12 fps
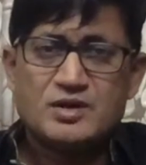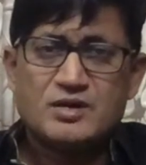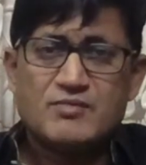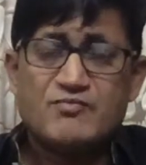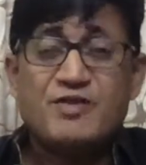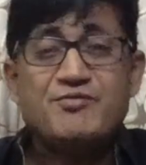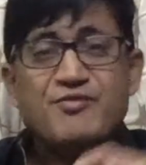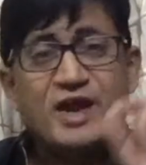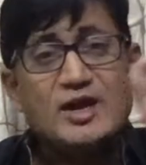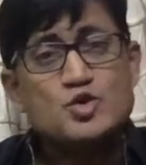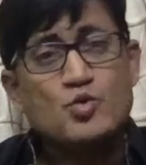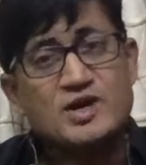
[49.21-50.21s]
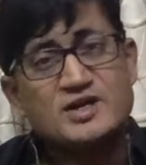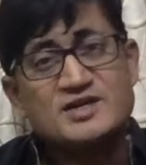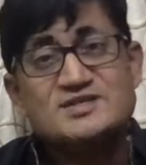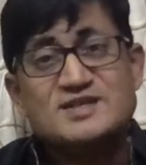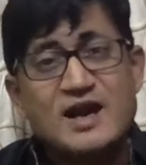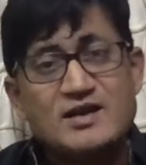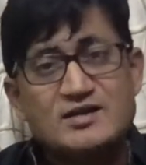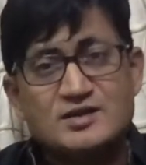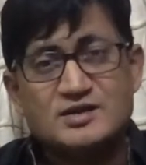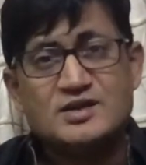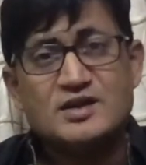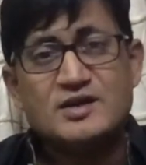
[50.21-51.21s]
we fail to understand
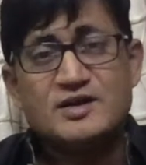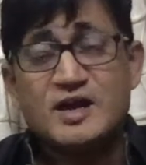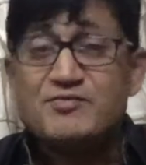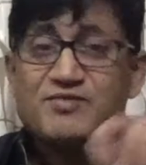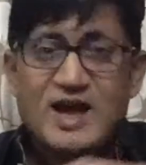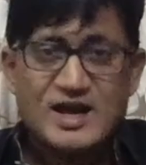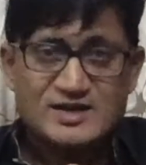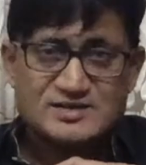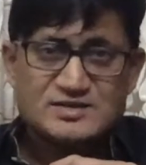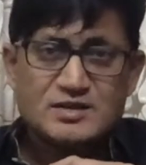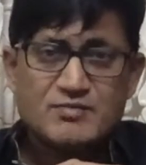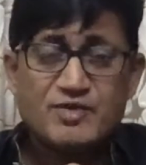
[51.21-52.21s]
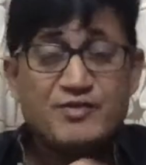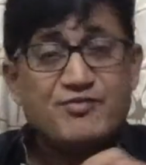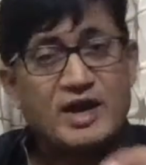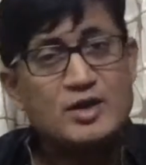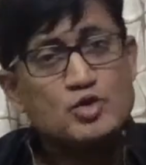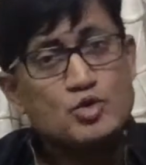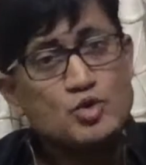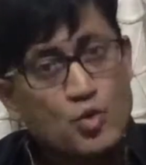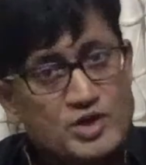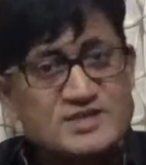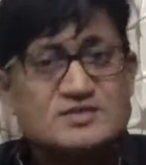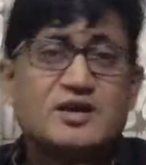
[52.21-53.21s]
the red flags, we fail to
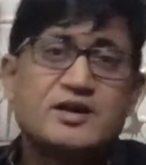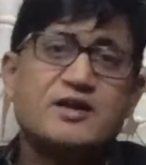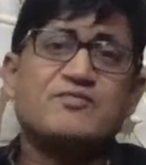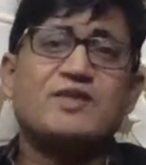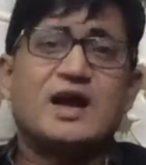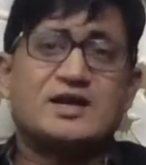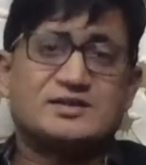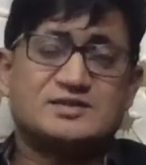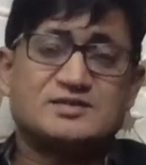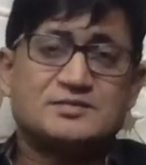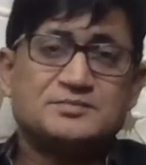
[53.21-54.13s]
notice the red flags?